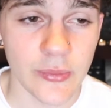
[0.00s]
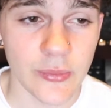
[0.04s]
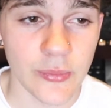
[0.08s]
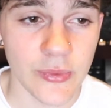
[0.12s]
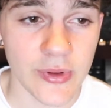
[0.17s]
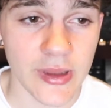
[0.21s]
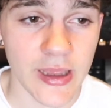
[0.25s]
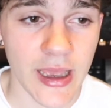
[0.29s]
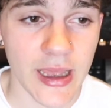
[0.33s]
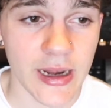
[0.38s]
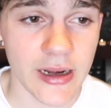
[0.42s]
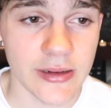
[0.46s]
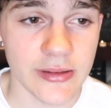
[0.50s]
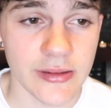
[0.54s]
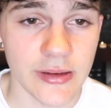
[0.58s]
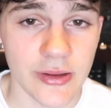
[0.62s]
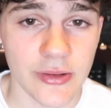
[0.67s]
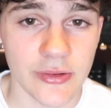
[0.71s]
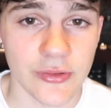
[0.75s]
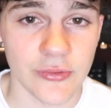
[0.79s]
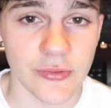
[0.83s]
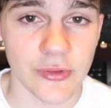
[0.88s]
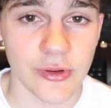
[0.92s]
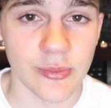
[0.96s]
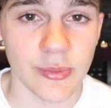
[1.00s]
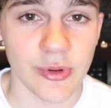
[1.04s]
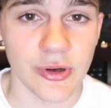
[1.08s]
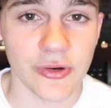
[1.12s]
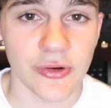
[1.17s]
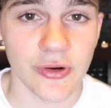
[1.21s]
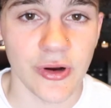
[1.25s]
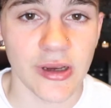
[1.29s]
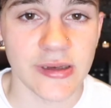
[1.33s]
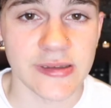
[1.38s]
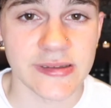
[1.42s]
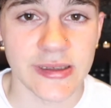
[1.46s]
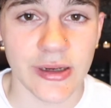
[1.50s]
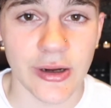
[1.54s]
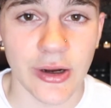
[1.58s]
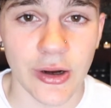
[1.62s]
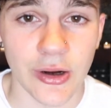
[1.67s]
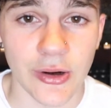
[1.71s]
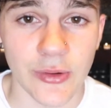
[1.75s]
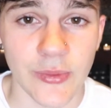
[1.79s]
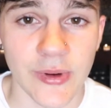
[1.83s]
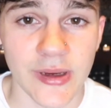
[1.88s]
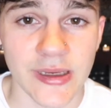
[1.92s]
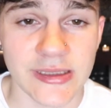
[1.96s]
We had another room across the
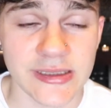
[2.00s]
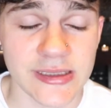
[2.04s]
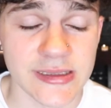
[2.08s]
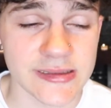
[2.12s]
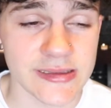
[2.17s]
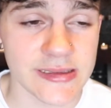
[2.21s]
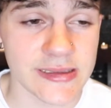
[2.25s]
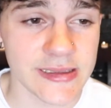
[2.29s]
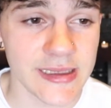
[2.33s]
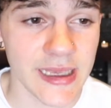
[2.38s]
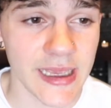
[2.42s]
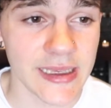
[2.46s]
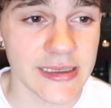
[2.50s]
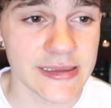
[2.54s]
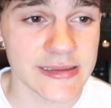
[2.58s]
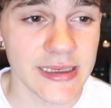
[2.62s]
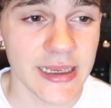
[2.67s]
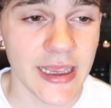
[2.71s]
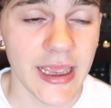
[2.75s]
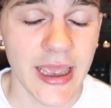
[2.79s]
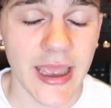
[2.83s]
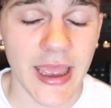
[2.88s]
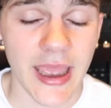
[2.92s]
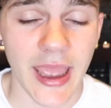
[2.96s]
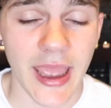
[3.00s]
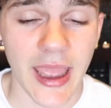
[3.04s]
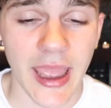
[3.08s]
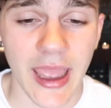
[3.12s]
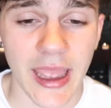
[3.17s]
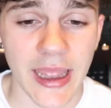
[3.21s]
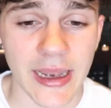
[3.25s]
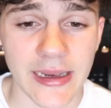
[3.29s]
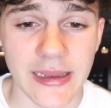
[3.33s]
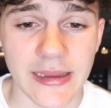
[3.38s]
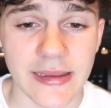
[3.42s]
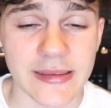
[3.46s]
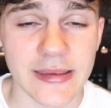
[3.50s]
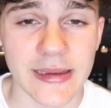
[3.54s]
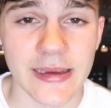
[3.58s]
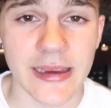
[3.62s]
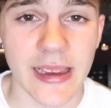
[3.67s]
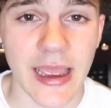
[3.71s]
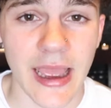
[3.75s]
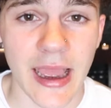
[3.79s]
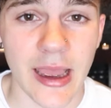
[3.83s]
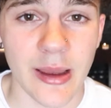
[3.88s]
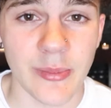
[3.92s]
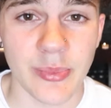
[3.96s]
hallway just in case anything
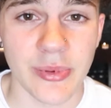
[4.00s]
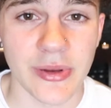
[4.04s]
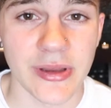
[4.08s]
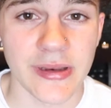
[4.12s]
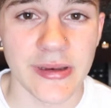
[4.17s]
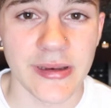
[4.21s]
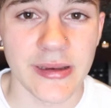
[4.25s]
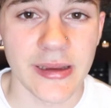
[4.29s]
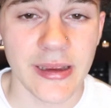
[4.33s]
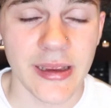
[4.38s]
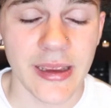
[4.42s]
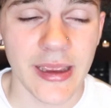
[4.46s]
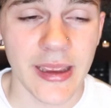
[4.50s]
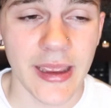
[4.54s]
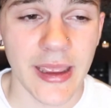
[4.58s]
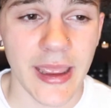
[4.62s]
happened,